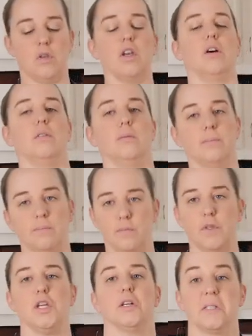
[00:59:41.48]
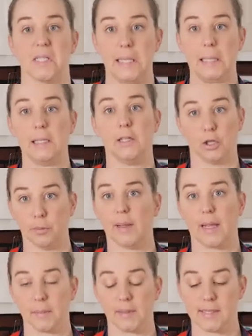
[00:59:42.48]
you'll see, you'll
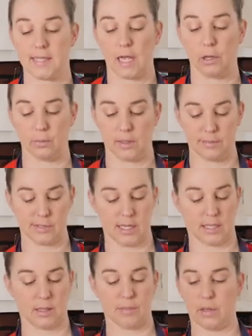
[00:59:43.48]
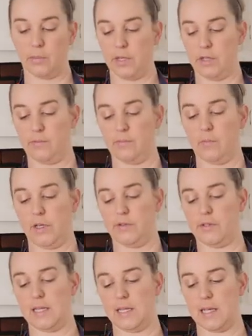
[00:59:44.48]
be able to tell what I'm talking about when
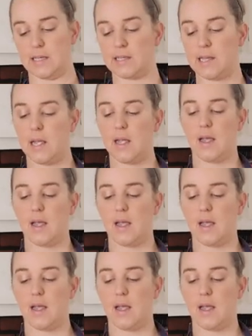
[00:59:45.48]
you see this.